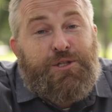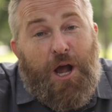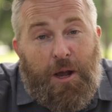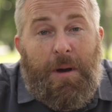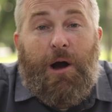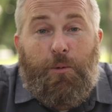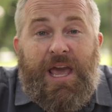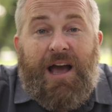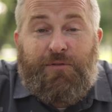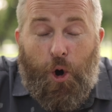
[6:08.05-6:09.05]
to talk about how we
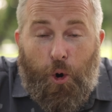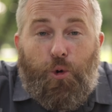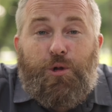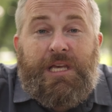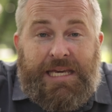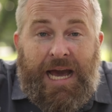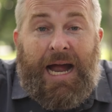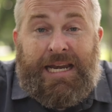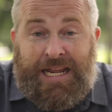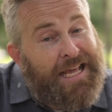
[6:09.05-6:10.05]
have a holy
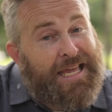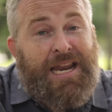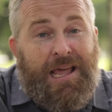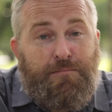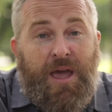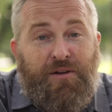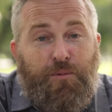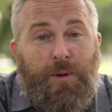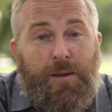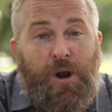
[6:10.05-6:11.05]
God. Can I get an amen
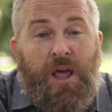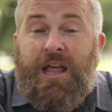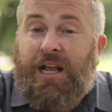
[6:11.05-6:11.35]
from anybody?